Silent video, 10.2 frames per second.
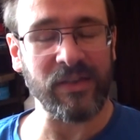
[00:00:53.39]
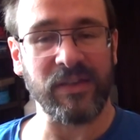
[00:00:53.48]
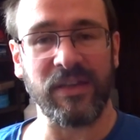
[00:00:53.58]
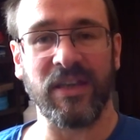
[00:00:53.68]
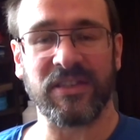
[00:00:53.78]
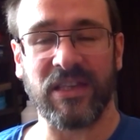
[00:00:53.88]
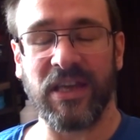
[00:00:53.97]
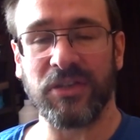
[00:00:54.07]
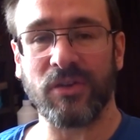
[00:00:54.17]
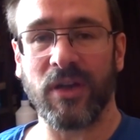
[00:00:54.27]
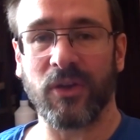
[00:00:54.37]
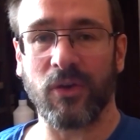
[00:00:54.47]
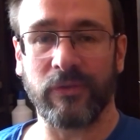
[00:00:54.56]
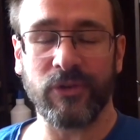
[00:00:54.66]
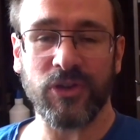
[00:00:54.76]
Years later I
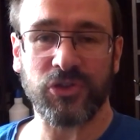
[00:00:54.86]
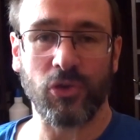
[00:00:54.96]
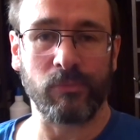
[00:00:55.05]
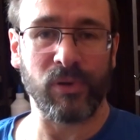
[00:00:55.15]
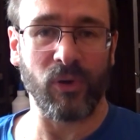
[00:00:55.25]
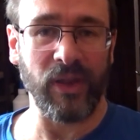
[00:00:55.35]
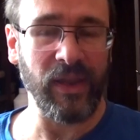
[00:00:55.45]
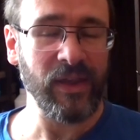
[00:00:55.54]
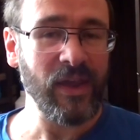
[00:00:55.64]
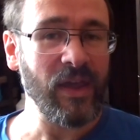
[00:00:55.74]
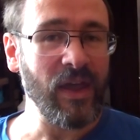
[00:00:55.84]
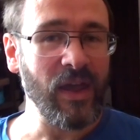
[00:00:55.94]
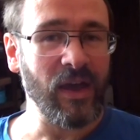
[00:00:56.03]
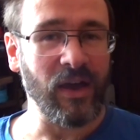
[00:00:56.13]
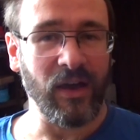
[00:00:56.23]
got a Virtual Boy,
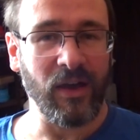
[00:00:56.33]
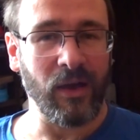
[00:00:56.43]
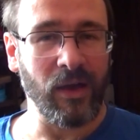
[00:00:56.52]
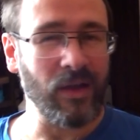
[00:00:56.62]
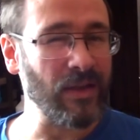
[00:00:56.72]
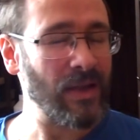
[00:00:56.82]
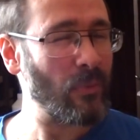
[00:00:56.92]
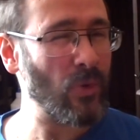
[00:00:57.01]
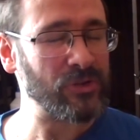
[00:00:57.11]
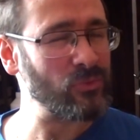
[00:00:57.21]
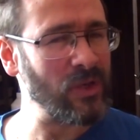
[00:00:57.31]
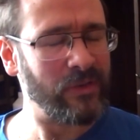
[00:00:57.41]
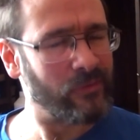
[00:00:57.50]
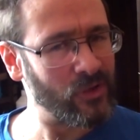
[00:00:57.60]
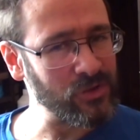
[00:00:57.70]
and that wasn't really
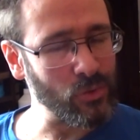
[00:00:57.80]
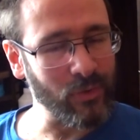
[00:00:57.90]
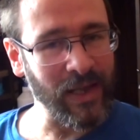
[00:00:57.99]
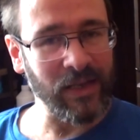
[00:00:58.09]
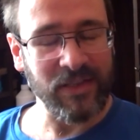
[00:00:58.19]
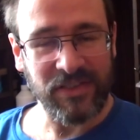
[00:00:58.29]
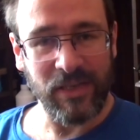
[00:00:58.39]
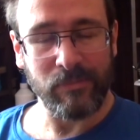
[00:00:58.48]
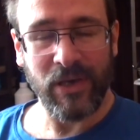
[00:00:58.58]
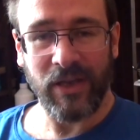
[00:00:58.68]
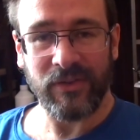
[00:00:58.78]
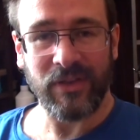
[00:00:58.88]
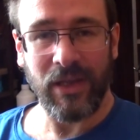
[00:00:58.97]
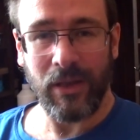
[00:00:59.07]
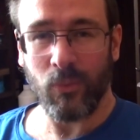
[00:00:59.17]
virtual reality, but
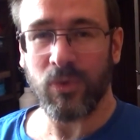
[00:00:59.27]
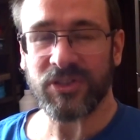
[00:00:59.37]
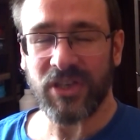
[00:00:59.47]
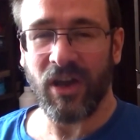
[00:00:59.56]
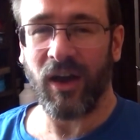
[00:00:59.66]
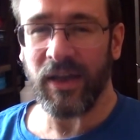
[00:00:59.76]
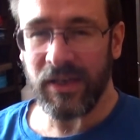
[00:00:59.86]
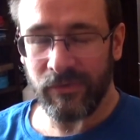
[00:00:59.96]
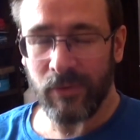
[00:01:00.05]
it was kind of